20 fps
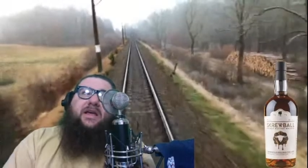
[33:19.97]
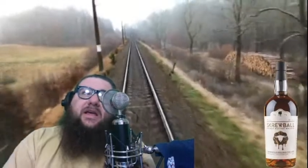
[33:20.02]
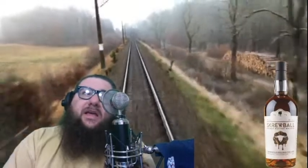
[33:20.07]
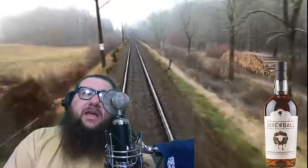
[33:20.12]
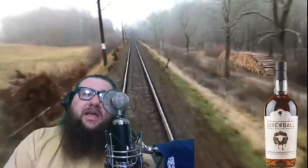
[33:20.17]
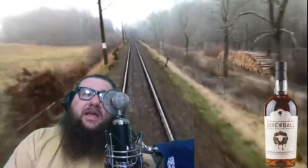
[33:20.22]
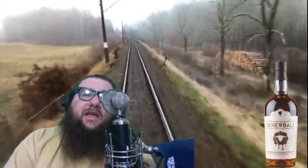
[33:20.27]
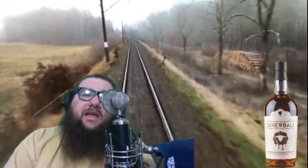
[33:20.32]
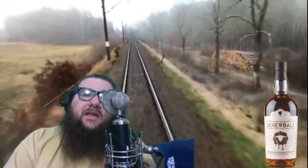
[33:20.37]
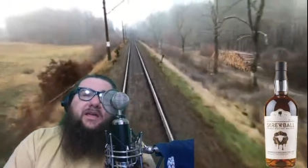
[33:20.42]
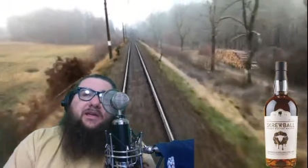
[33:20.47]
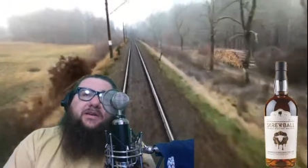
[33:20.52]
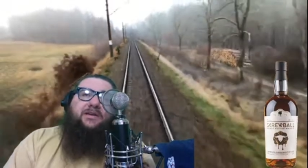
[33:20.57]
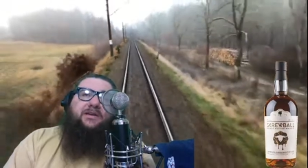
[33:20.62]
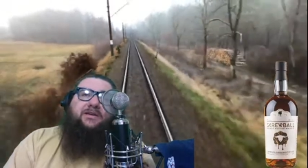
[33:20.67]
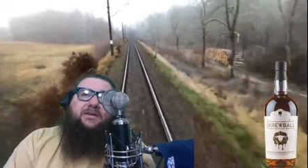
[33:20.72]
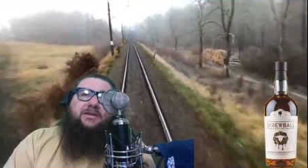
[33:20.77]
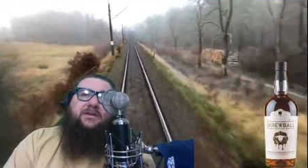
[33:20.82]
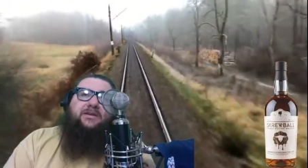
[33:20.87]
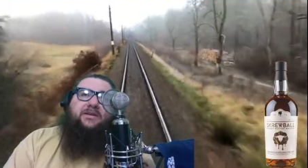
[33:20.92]

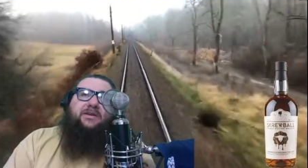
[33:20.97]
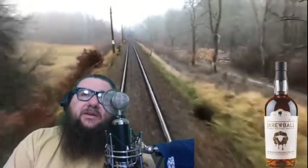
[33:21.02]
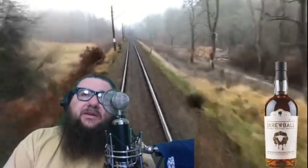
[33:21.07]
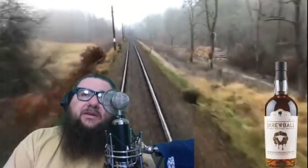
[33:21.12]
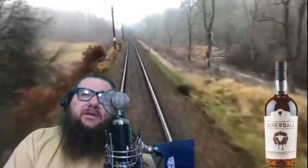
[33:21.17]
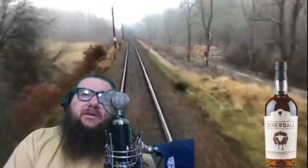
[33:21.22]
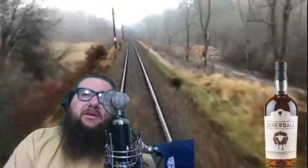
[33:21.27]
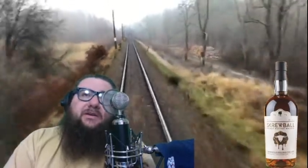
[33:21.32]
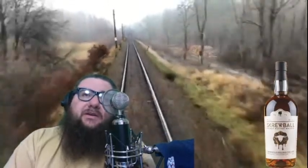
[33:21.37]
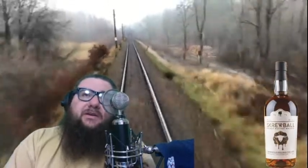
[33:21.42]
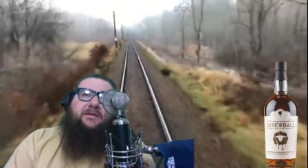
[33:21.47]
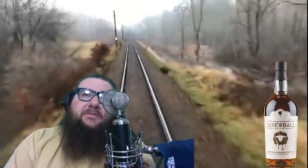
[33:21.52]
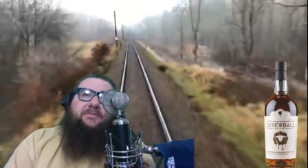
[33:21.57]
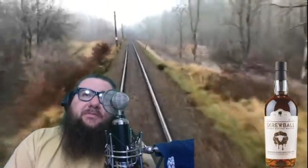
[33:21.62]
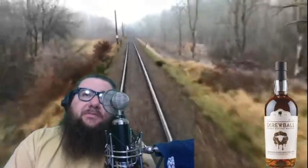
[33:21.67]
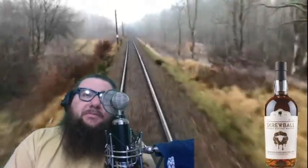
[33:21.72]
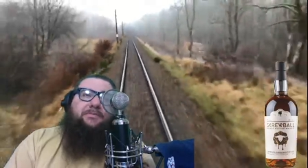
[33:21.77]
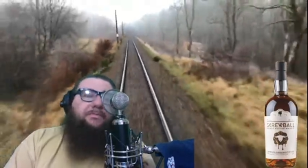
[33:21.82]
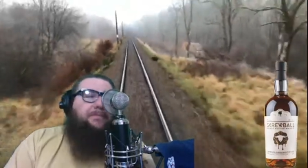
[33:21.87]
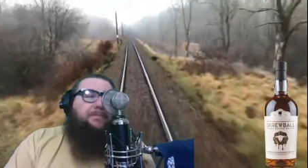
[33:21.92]
And
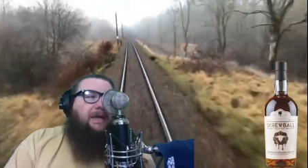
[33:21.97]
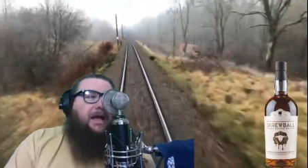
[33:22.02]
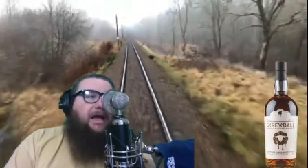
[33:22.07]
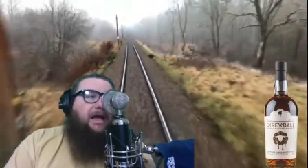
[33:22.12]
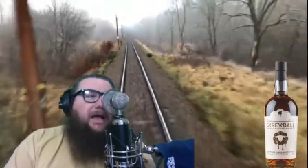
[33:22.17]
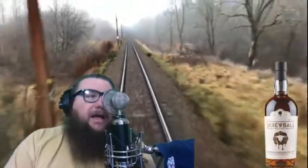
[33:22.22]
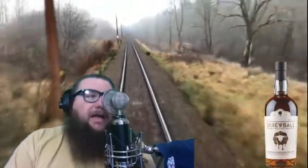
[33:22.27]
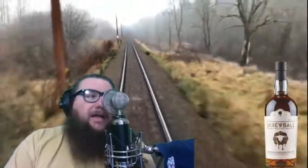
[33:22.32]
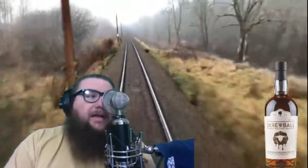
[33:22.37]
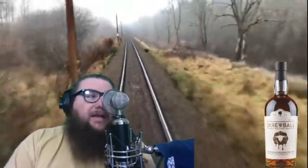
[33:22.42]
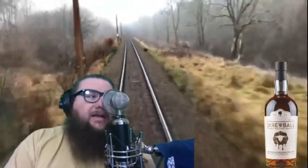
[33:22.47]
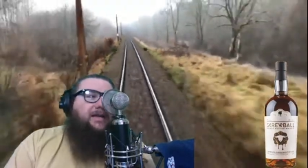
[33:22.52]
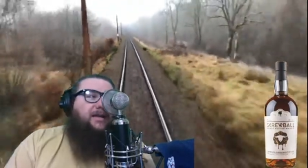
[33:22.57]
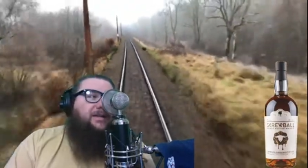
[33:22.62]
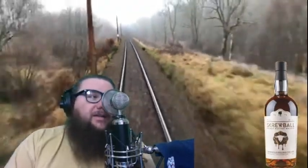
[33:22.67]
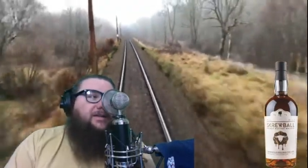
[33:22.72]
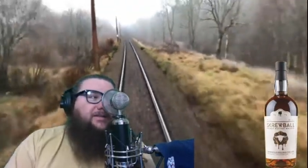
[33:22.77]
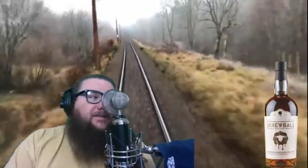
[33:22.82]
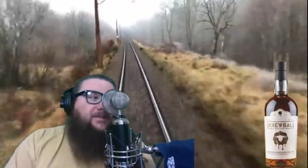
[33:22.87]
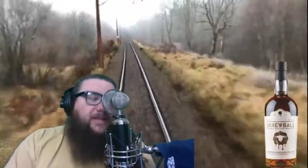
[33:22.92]

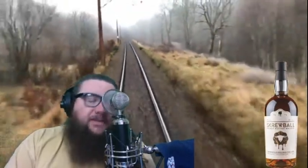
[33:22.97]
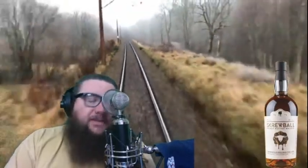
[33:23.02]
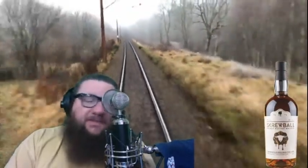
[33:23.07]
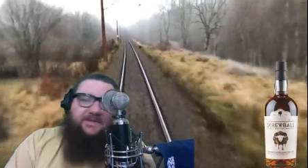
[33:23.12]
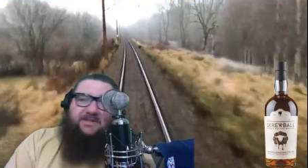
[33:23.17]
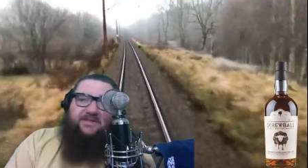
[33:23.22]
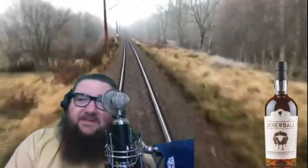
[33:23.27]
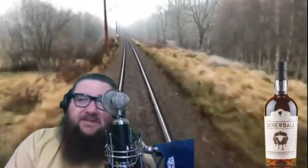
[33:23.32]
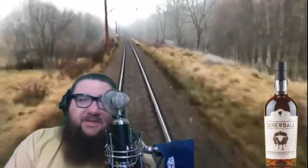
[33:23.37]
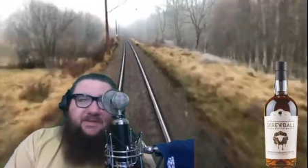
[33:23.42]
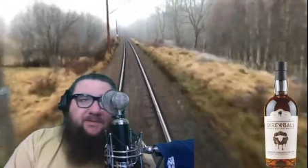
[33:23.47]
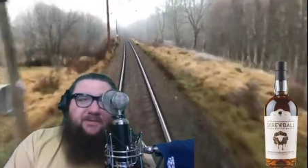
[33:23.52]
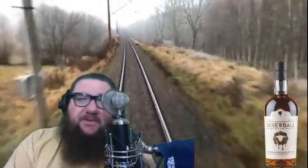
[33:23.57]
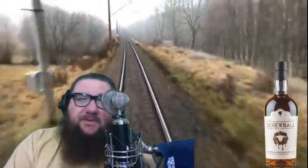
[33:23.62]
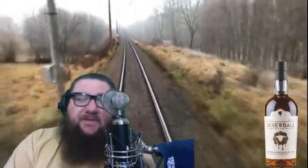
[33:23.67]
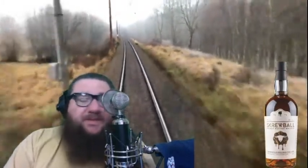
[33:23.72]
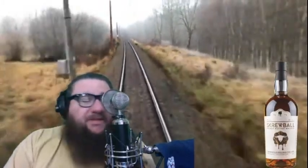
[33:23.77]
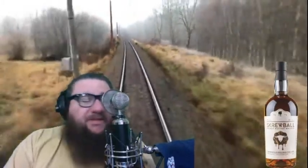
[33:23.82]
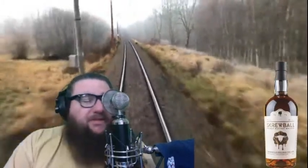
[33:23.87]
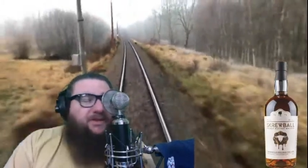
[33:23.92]
my deepest
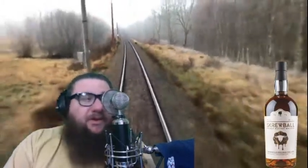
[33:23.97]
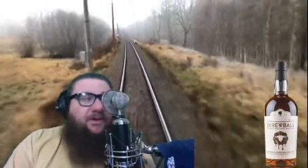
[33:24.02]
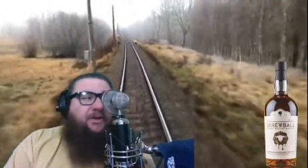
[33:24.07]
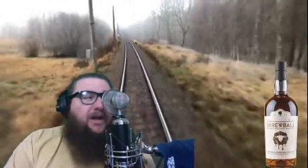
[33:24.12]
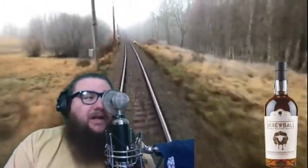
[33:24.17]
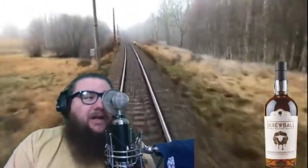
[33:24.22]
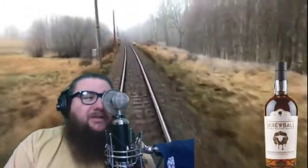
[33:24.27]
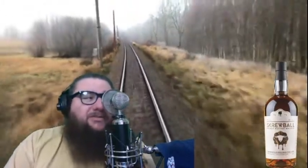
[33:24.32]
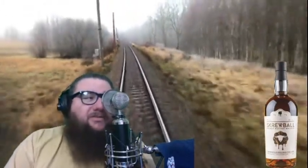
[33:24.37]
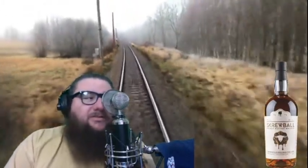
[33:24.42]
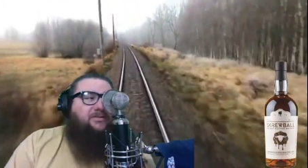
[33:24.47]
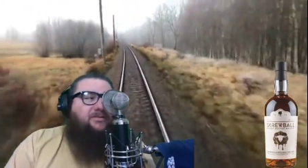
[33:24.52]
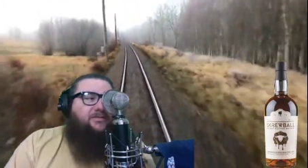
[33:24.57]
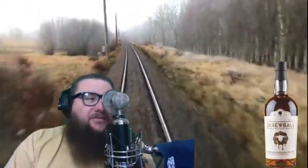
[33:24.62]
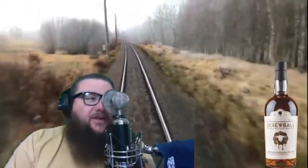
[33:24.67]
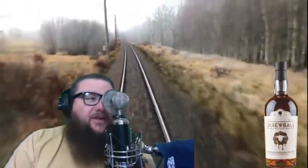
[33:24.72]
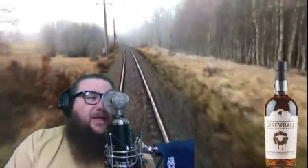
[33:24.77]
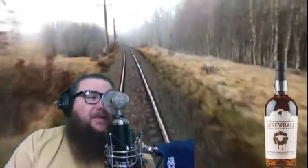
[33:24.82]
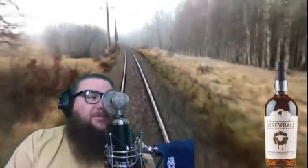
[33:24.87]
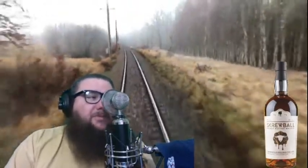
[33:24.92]
sympathies go out to the
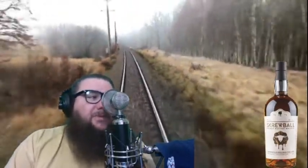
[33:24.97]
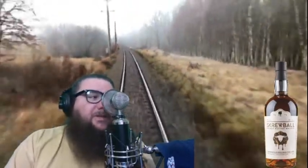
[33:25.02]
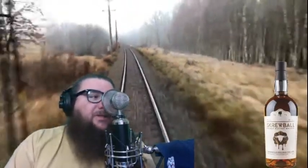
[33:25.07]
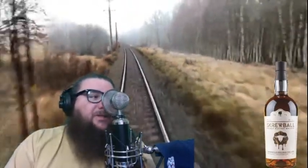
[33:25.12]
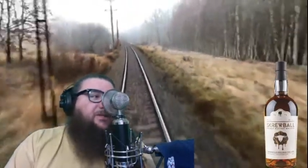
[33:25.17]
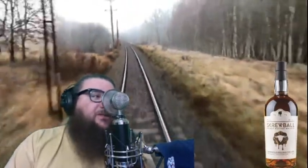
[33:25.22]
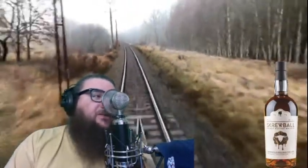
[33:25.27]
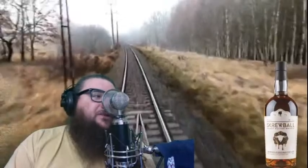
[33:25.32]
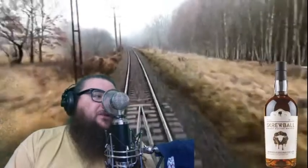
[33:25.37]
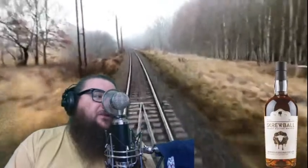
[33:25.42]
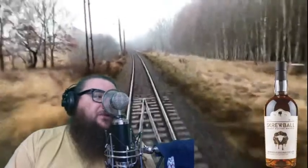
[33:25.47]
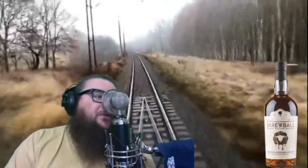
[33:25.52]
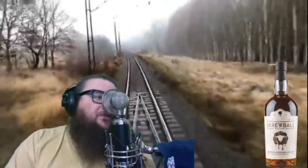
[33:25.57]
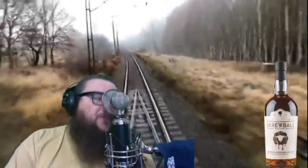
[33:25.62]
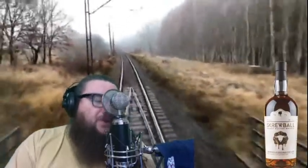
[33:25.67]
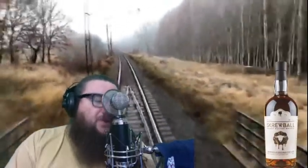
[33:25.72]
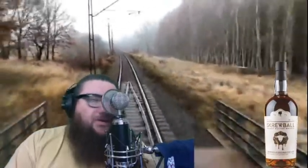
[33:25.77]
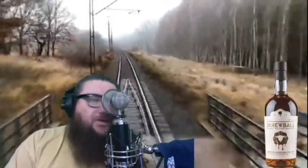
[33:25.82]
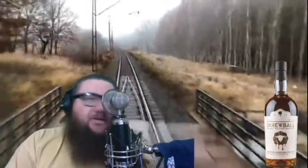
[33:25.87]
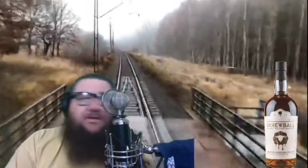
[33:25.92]
families of
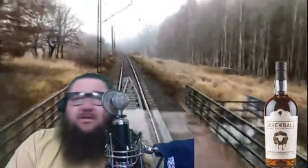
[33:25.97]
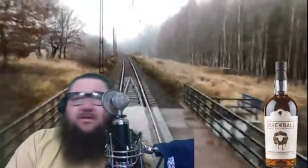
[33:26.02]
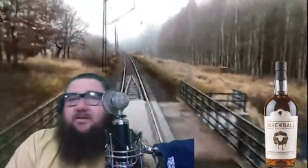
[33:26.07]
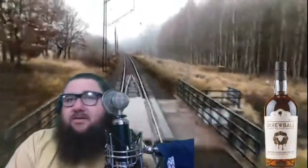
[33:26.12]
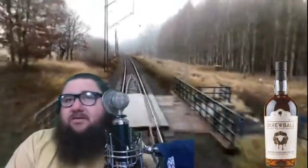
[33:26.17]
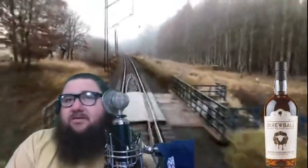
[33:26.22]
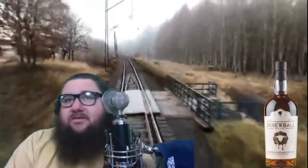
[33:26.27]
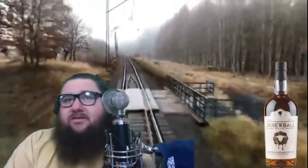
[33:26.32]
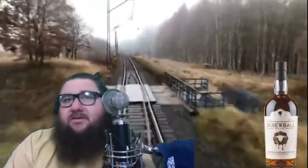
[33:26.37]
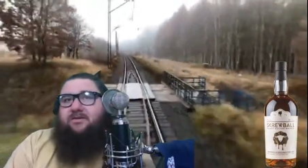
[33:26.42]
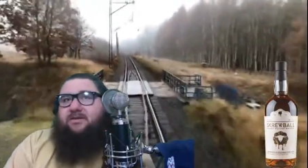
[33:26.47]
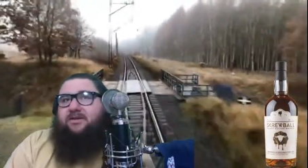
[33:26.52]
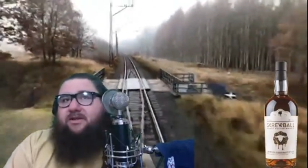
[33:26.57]
all